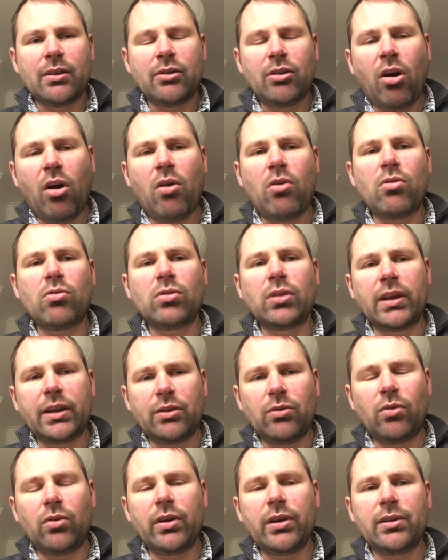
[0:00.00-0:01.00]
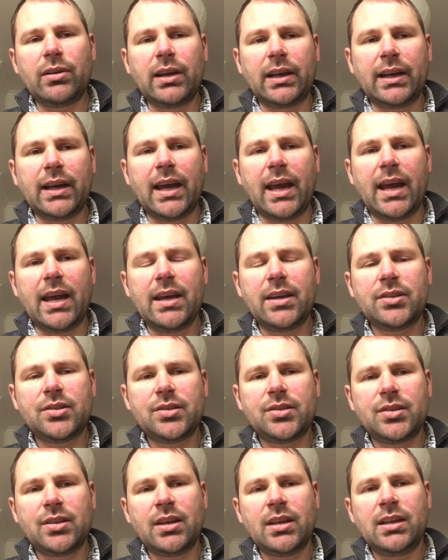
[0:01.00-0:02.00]
coal and oil and
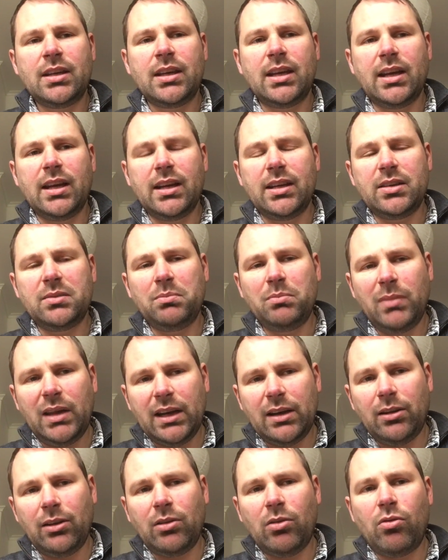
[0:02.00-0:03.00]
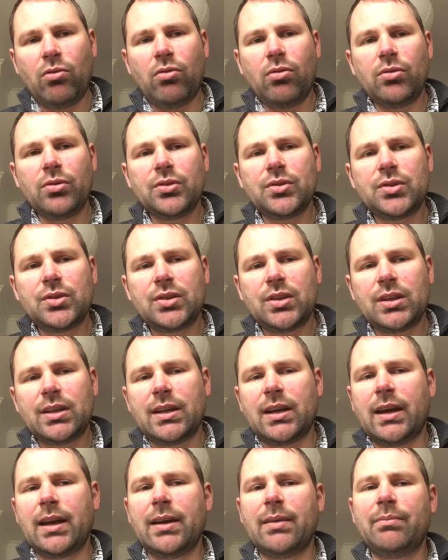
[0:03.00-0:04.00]
gas and metal ores,
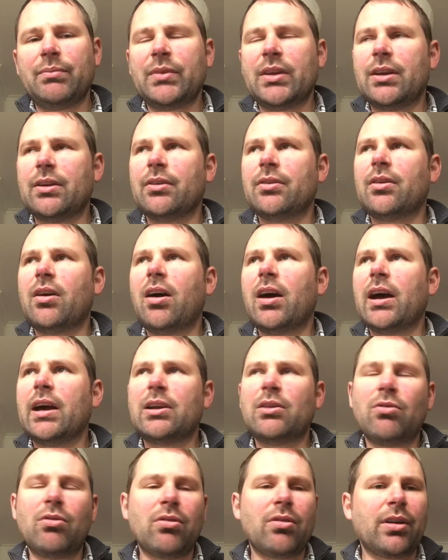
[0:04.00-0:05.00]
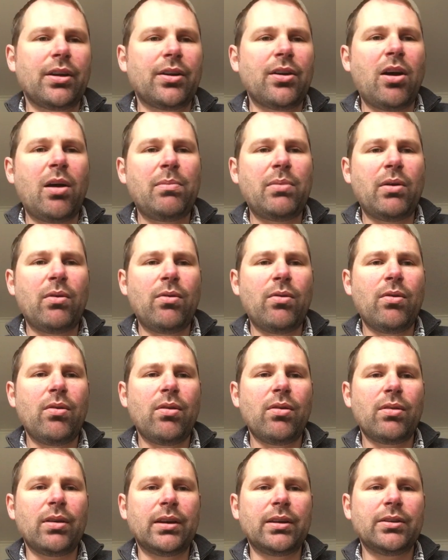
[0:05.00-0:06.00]
iron ore and copper
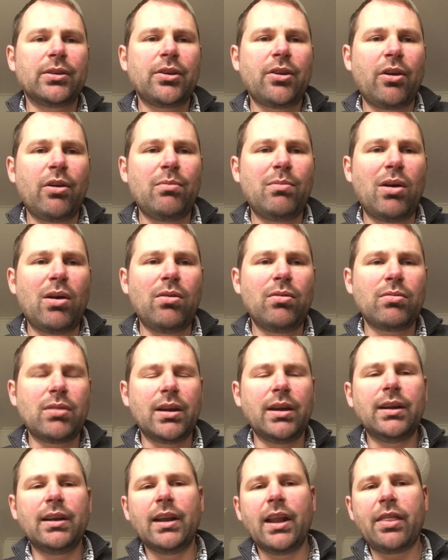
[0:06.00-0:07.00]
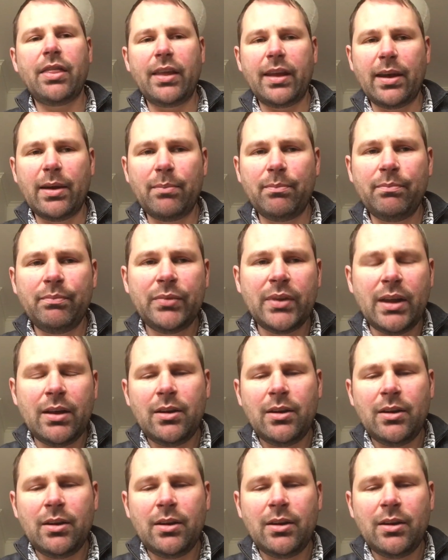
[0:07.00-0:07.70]
ore and cobalt and lithium,